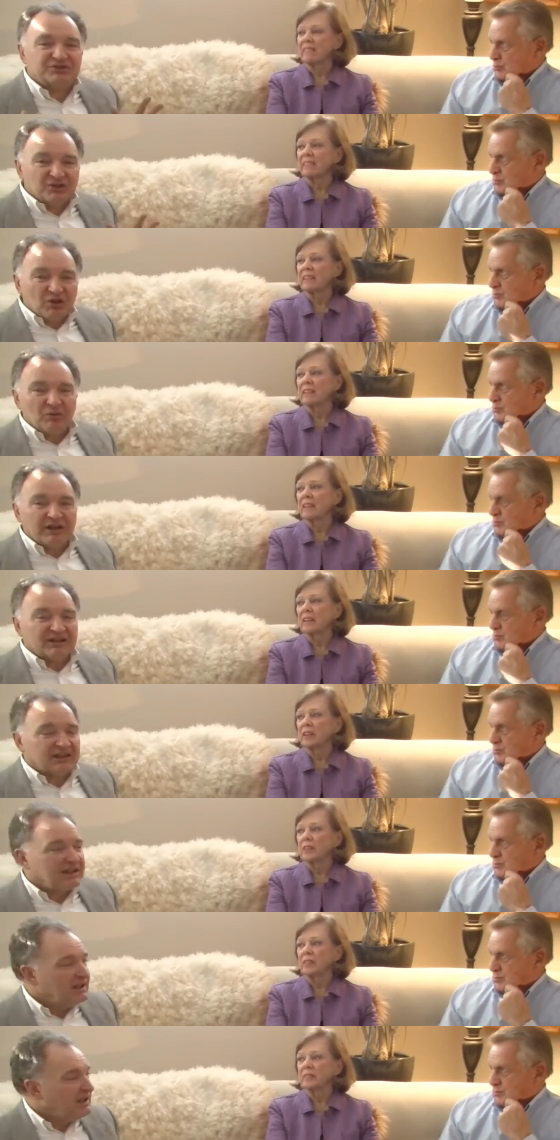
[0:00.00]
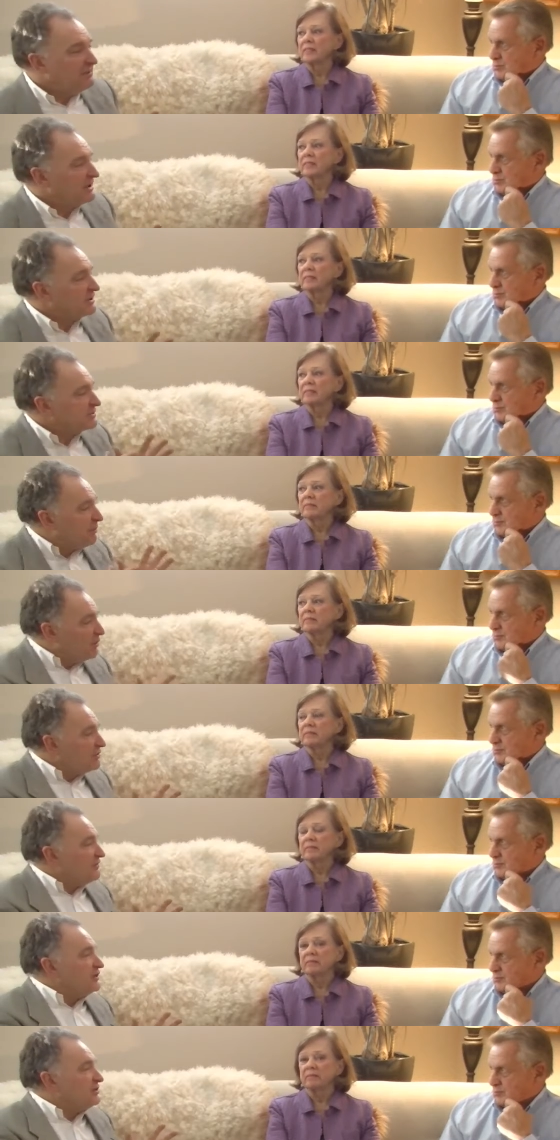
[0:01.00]
Speaker 1: so quickly, because both
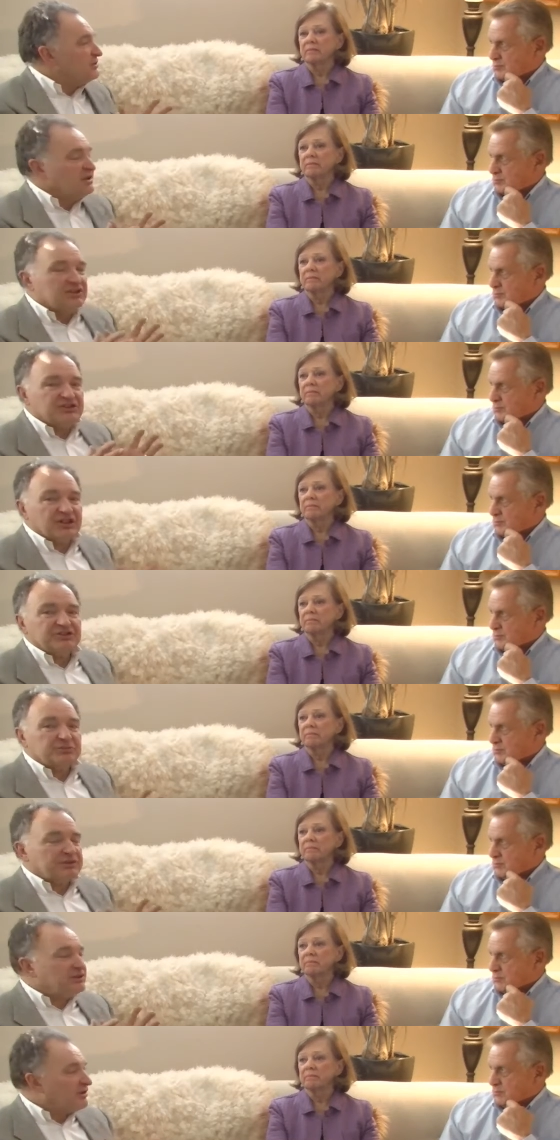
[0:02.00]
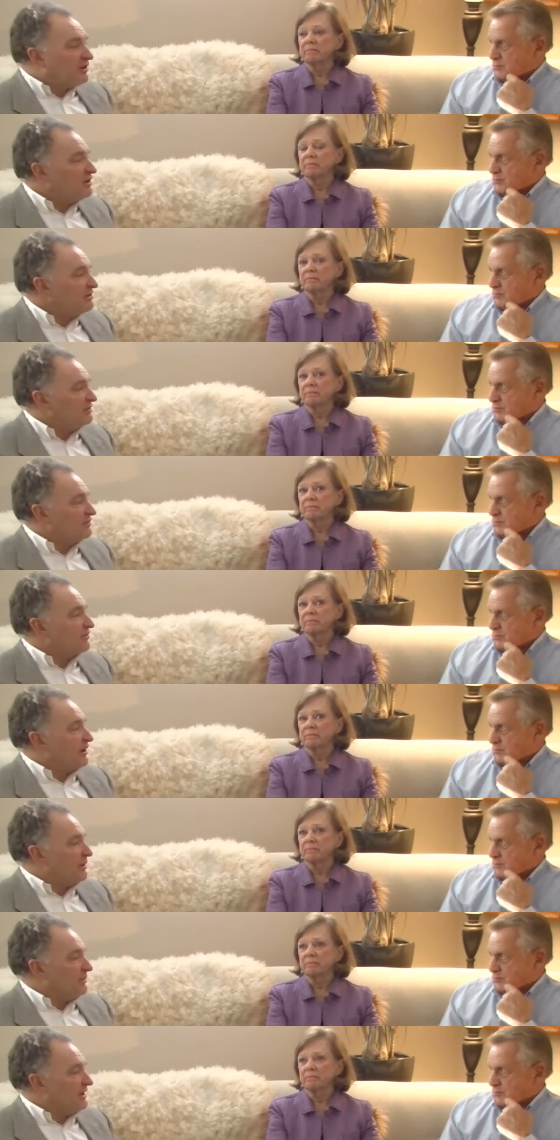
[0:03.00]
of you just returned
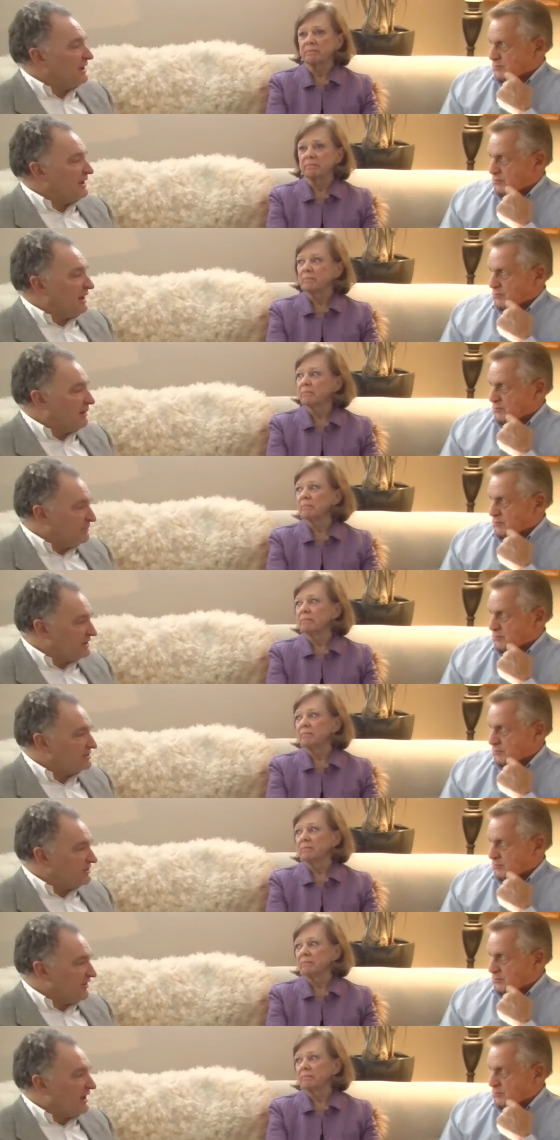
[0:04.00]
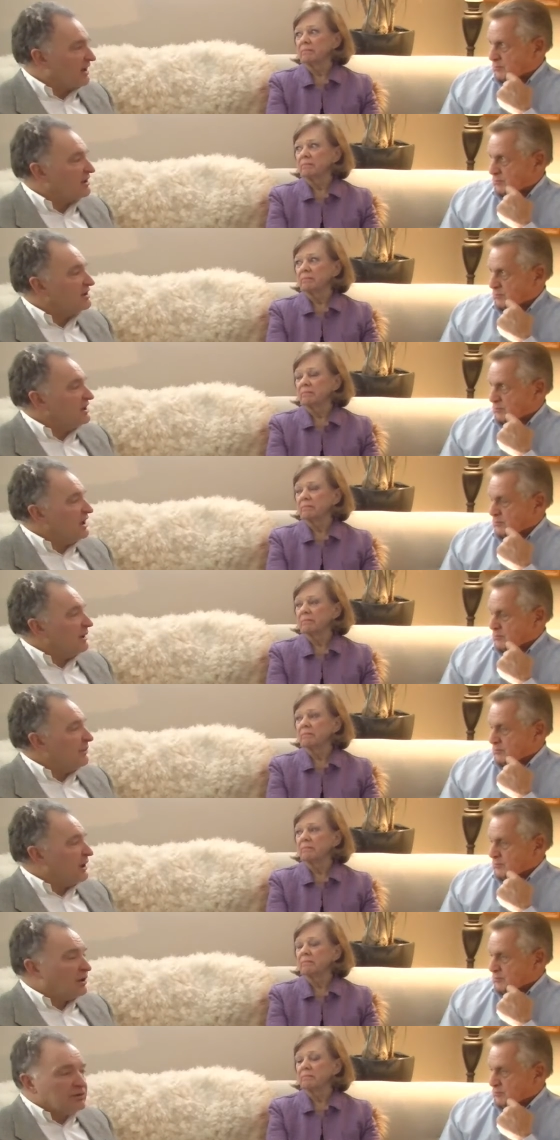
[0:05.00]
from a mission there
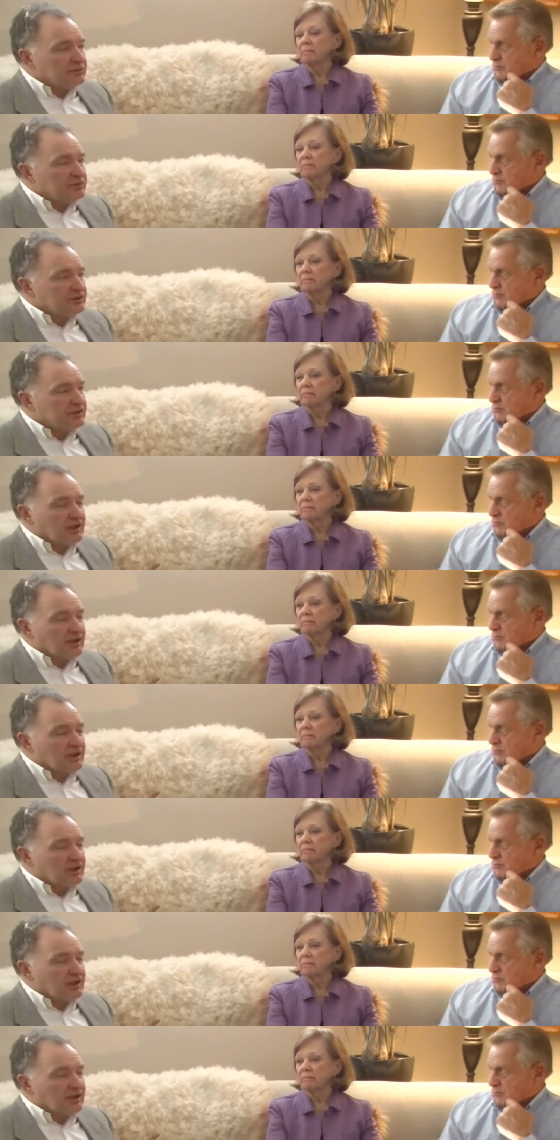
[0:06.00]
about